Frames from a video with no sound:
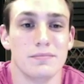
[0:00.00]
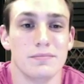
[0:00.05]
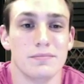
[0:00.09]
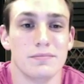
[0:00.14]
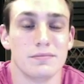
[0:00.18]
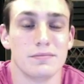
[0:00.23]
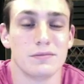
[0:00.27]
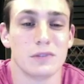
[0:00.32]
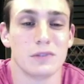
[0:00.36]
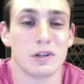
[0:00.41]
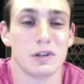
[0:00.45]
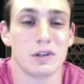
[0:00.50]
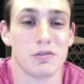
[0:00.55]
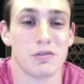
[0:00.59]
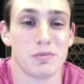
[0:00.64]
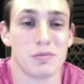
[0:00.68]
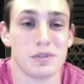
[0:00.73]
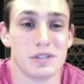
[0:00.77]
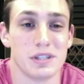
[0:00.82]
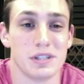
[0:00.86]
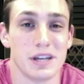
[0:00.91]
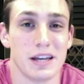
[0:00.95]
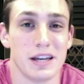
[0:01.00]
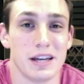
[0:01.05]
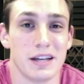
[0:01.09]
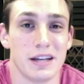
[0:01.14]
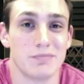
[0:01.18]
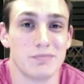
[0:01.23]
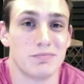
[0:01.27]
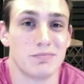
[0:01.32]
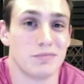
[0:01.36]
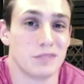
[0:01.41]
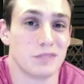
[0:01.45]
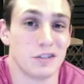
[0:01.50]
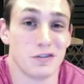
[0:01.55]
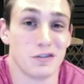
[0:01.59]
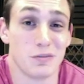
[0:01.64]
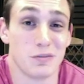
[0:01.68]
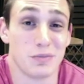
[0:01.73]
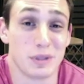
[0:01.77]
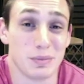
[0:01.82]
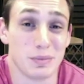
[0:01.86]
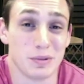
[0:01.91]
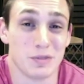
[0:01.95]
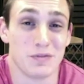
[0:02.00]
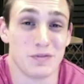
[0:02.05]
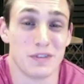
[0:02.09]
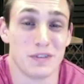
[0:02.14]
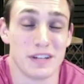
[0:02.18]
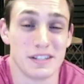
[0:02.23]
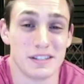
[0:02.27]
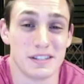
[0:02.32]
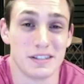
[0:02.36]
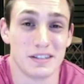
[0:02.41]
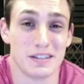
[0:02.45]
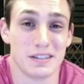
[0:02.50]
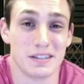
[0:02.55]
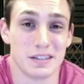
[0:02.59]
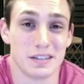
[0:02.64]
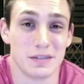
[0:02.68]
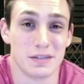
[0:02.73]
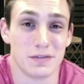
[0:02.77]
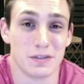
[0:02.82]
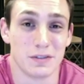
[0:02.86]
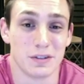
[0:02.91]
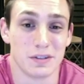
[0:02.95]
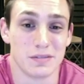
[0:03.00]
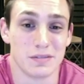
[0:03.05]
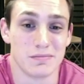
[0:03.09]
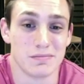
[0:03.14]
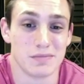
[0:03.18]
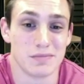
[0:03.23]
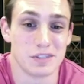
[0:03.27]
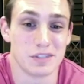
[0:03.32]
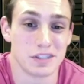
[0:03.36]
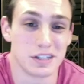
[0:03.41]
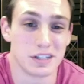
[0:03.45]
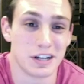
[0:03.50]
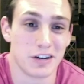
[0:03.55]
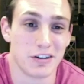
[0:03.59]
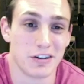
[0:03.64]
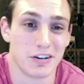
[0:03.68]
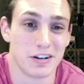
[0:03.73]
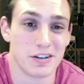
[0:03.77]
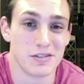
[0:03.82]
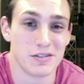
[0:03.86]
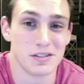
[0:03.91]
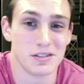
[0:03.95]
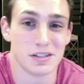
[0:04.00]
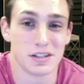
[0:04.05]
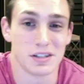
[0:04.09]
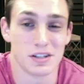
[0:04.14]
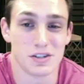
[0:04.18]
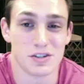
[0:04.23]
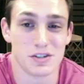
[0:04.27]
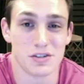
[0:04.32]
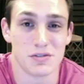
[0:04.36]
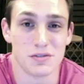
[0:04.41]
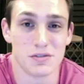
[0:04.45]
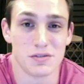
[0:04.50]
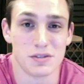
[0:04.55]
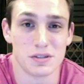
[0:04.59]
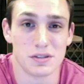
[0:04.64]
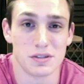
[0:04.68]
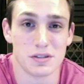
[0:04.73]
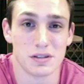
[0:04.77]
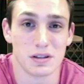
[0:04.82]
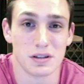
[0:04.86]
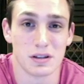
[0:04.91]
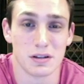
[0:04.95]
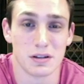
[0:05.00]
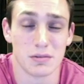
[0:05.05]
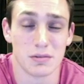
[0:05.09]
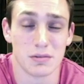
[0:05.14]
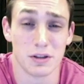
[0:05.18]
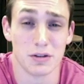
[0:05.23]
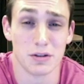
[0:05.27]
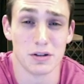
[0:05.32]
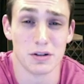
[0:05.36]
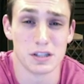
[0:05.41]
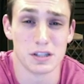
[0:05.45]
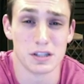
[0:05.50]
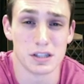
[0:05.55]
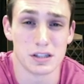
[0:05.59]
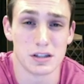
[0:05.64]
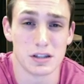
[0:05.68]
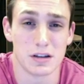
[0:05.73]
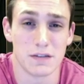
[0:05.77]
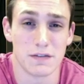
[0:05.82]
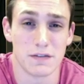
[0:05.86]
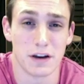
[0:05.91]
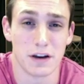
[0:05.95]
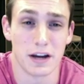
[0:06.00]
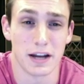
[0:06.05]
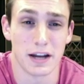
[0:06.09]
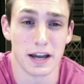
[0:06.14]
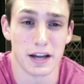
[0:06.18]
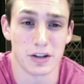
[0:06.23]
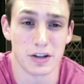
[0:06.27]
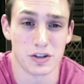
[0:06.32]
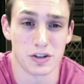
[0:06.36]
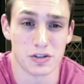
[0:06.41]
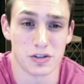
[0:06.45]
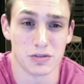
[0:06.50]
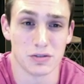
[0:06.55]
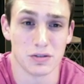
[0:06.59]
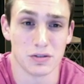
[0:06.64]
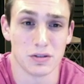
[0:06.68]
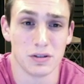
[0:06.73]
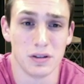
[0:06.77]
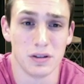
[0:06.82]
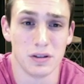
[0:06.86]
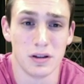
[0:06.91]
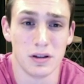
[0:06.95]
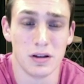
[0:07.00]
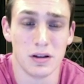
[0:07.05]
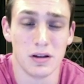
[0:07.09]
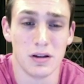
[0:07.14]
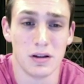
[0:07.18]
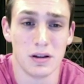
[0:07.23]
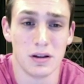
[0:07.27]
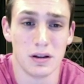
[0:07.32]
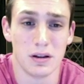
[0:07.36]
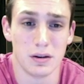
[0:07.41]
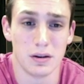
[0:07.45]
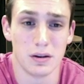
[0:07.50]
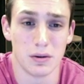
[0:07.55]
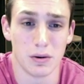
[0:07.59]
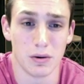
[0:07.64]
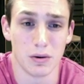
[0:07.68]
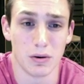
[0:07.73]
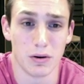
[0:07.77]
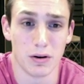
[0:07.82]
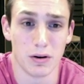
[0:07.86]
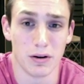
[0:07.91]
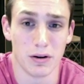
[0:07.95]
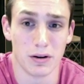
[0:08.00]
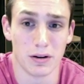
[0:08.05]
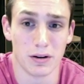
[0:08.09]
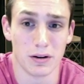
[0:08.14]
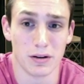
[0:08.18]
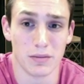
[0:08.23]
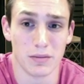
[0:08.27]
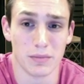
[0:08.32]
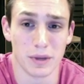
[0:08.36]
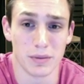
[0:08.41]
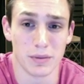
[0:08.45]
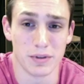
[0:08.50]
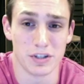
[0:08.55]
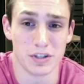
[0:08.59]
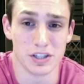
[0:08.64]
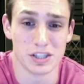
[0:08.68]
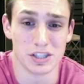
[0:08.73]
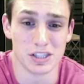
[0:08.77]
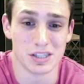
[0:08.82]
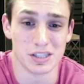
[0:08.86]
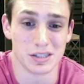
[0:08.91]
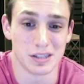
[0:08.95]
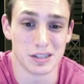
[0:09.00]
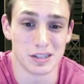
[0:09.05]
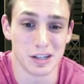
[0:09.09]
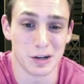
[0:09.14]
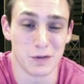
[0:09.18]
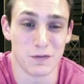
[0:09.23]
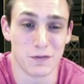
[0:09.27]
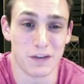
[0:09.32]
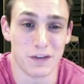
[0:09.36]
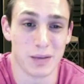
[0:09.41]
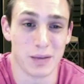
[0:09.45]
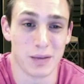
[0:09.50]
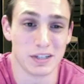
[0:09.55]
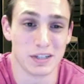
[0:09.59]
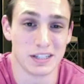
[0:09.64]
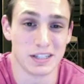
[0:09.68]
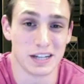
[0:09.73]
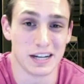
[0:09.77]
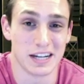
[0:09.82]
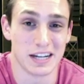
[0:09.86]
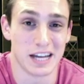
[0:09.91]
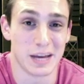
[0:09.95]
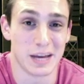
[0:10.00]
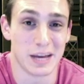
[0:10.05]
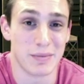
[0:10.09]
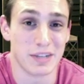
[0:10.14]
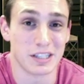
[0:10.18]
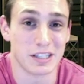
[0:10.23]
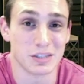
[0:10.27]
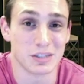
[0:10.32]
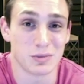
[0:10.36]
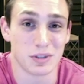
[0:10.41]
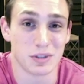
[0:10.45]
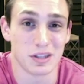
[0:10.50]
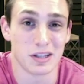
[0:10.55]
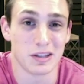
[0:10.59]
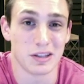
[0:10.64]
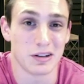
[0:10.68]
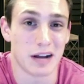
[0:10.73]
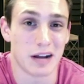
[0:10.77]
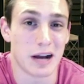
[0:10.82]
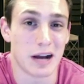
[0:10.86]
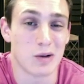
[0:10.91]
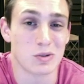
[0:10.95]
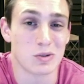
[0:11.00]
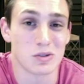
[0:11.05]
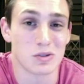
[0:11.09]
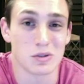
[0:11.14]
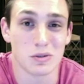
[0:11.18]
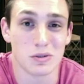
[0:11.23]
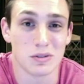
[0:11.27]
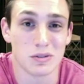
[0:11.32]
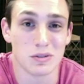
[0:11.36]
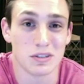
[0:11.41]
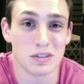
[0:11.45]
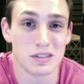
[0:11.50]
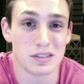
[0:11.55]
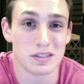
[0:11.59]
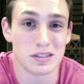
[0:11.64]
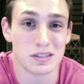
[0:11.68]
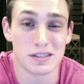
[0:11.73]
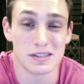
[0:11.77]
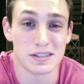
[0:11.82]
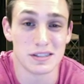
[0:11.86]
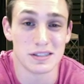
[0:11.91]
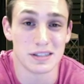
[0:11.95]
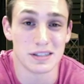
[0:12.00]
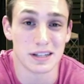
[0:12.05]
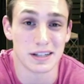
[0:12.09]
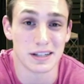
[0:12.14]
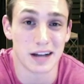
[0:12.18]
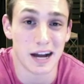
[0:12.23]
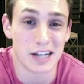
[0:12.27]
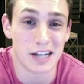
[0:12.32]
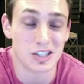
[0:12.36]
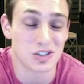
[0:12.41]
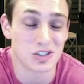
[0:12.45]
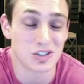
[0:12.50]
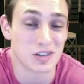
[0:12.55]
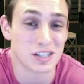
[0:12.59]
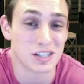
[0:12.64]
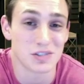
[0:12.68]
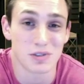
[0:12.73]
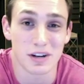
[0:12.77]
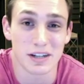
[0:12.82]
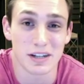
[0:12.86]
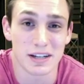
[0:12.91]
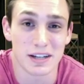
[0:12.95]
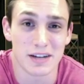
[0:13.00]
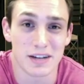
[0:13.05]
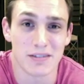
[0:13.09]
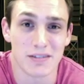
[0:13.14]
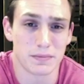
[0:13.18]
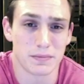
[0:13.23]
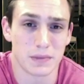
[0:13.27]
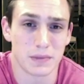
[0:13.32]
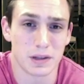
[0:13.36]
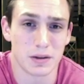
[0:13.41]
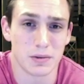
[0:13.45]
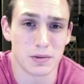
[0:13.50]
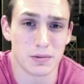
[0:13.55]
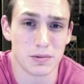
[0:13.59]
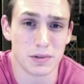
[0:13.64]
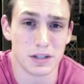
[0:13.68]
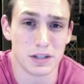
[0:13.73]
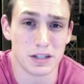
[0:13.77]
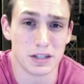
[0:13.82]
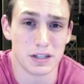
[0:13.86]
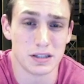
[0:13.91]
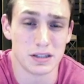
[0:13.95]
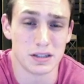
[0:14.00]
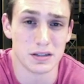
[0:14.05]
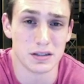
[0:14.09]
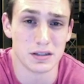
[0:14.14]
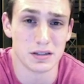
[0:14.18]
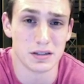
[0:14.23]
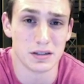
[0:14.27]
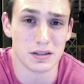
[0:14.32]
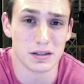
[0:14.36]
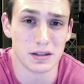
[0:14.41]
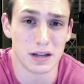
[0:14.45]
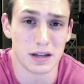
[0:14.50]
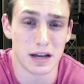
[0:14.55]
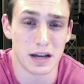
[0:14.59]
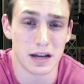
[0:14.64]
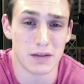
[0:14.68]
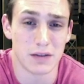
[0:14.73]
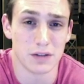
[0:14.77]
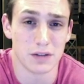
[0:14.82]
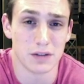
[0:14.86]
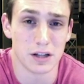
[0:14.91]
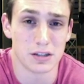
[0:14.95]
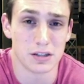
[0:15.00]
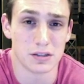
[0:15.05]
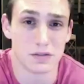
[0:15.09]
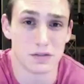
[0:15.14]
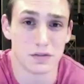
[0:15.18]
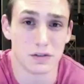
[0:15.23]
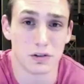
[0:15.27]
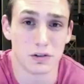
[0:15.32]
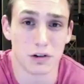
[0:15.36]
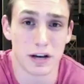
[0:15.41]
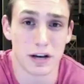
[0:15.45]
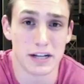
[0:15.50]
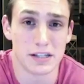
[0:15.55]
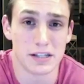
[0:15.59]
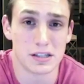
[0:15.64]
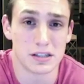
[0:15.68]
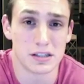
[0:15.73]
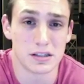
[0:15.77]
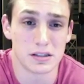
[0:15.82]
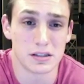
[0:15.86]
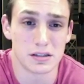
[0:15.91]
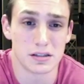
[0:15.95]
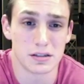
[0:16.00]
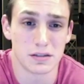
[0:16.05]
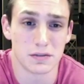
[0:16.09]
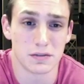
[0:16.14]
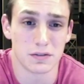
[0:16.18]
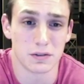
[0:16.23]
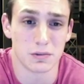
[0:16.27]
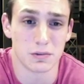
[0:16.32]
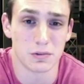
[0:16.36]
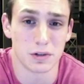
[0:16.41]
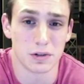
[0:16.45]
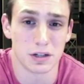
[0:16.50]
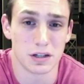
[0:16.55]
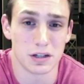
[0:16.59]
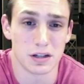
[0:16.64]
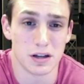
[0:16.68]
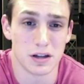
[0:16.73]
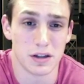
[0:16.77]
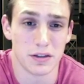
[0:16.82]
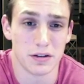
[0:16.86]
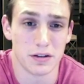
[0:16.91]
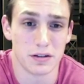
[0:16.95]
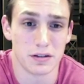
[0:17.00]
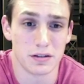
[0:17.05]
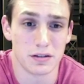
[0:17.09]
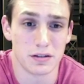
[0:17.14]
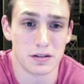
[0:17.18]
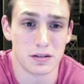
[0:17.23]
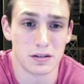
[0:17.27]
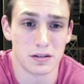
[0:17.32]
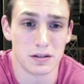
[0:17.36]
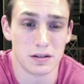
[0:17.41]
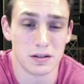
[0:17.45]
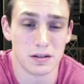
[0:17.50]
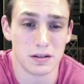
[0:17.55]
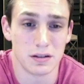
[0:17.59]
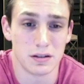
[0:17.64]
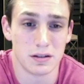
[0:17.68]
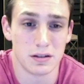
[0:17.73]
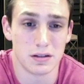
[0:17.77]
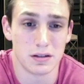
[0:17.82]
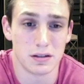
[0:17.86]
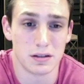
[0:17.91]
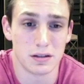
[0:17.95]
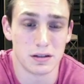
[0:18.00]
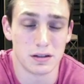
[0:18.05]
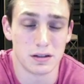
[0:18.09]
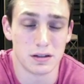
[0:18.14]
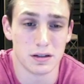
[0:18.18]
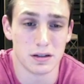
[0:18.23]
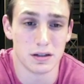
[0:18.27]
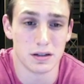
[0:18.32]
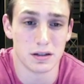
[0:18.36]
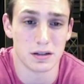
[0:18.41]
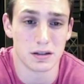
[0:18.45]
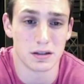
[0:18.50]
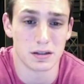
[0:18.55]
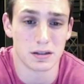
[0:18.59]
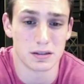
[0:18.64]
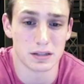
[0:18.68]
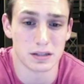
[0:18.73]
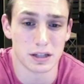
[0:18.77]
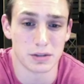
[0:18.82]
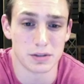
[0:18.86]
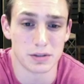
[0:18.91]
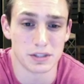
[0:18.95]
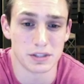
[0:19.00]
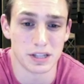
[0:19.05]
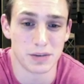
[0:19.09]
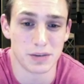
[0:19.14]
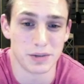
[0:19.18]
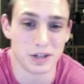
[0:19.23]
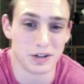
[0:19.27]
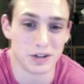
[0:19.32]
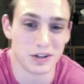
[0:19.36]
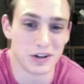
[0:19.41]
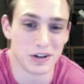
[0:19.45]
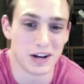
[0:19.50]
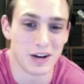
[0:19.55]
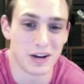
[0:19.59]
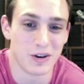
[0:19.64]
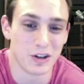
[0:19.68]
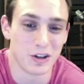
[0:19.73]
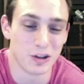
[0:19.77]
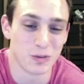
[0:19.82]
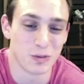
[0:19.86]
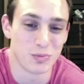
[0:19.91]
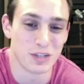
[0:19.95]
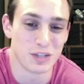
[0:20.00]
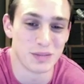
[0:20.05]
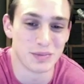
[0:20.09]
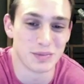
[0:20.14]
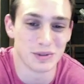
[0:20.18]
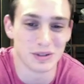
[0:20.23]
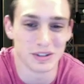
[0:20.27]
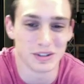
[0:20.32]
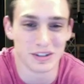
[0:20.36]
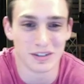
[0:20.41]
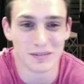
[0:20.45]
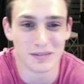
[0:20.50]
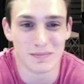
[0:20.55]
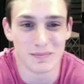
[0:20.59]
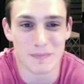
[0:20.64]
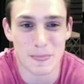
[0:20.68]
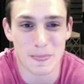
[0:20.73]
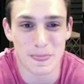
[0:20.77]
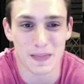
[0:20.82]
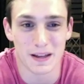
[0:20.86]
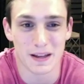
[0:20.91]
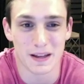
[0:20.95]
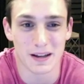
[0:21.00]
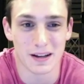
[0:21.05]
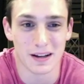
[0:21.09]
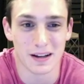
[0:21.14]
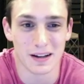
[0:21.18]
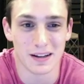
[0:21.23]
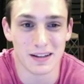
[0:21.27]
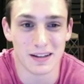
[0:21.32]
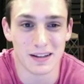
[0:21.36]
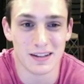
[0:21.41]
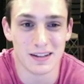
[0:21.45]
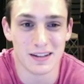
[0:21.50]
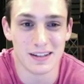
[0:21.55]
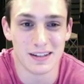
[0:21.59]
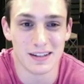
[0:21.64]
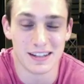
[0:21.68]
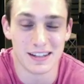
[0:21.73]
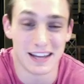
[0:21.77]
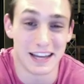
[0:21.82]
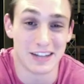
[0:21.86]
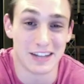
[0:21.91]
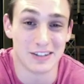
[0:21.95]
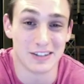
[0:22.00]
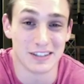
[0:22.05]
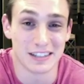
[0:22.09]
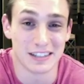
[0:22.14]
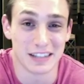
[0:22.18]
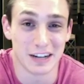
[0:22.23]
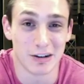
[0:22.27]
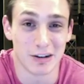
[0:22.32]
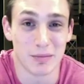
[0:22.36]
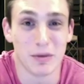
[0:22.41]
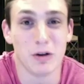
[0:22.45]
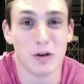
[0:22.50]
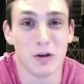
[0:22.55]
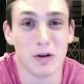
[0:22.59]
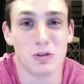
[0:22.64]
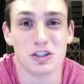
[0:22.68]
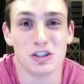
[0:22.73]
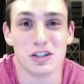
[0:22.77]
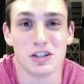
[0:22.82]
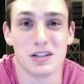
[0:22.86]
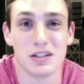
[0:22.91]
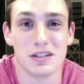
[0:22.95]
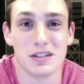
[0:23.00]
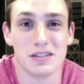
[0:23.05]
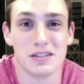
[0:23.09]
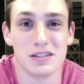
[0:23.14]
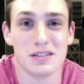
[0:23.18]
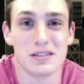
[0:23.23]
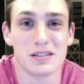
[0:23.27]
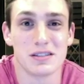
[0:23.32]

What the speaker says: like we've been saying, different people are facing different scenarios and issues, whether it's financial or maybe just their family dynamics within their household is like high stress right now. We need to have lots of grace for one another, because like we said, we don't know how other people are handling their emotions